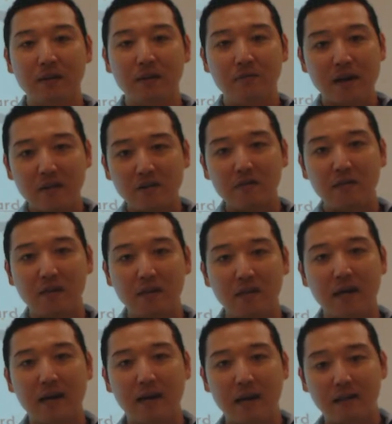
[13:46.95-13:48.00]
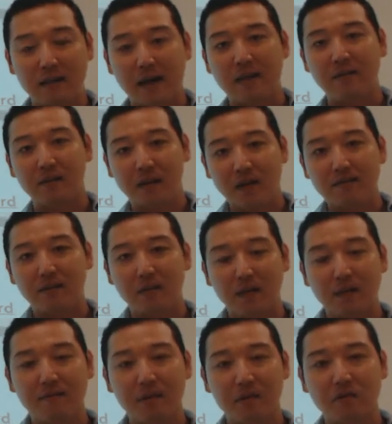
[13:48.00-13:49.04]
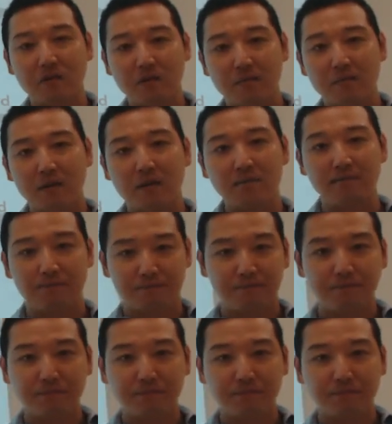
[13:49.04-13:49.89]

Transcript: eventually at the level of the consumer.